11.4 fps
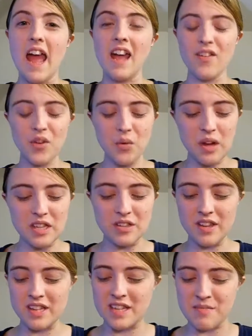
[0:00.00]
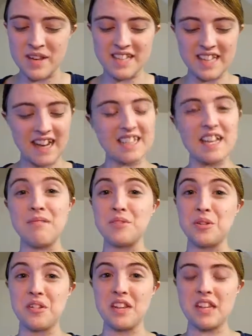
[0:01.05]
everyone, so this is my second time
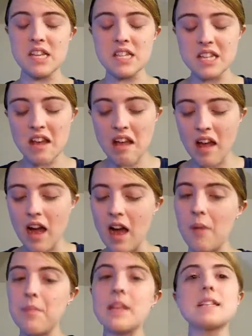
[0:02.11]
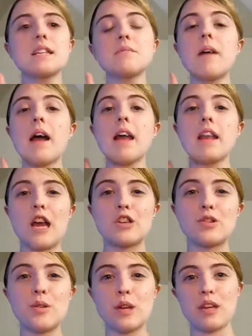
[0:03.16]
doing this. This is my
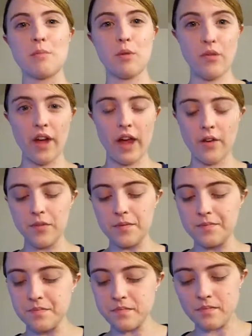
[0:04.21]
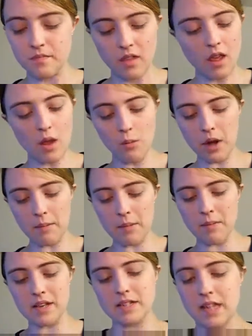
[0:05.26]
natural look number 5. What I mean
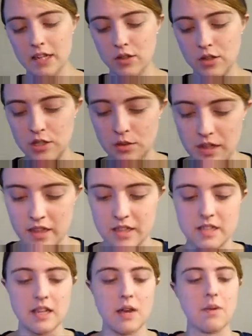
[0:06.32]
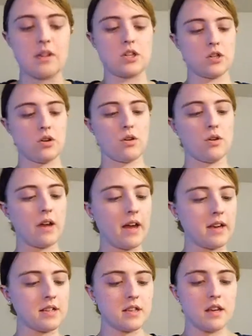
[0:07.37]
by second look doing this is I want to show you
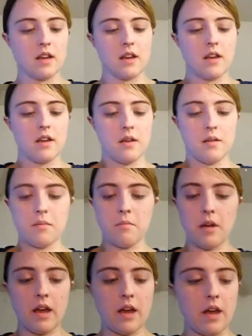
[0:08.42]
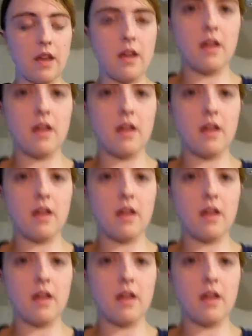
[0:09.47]
guys my